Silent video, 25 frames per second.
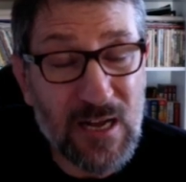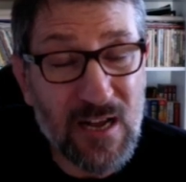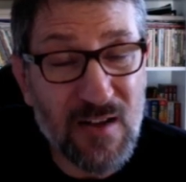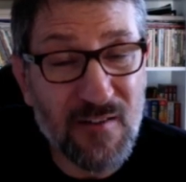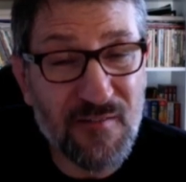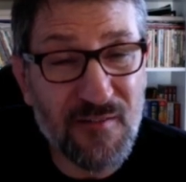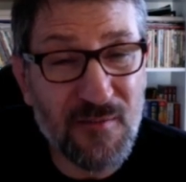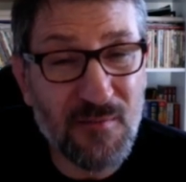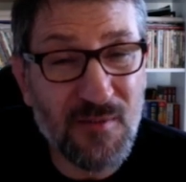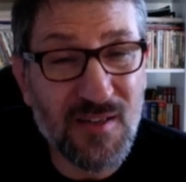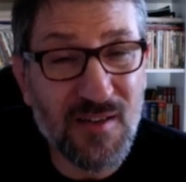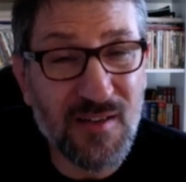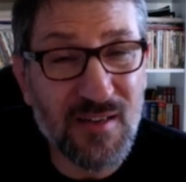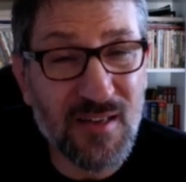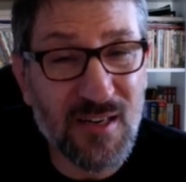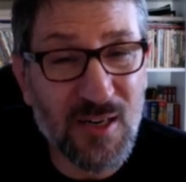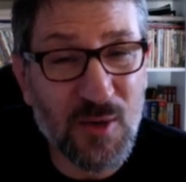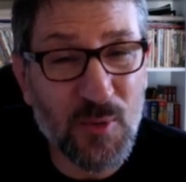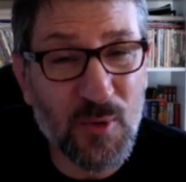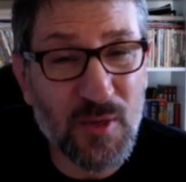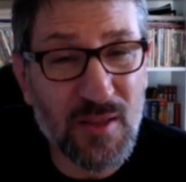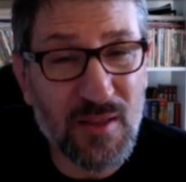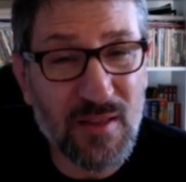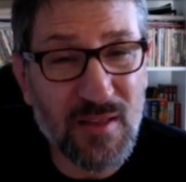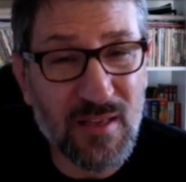familiar
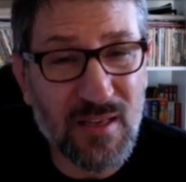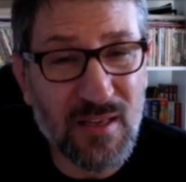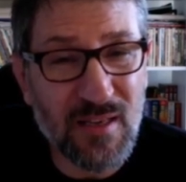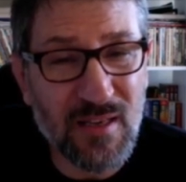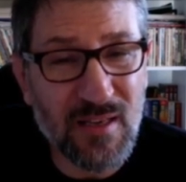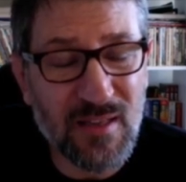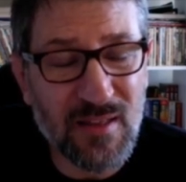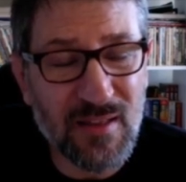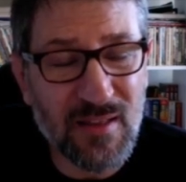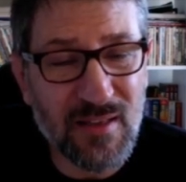with the